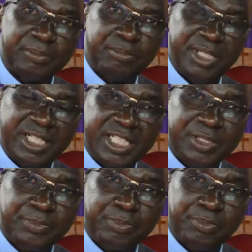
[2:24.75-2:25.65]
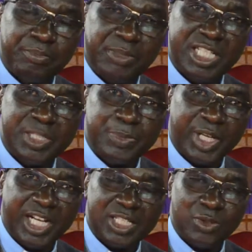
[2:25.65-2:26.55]
many
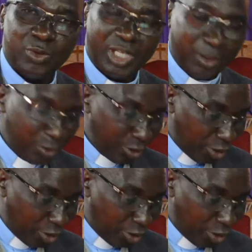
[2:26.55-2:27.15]
speakers would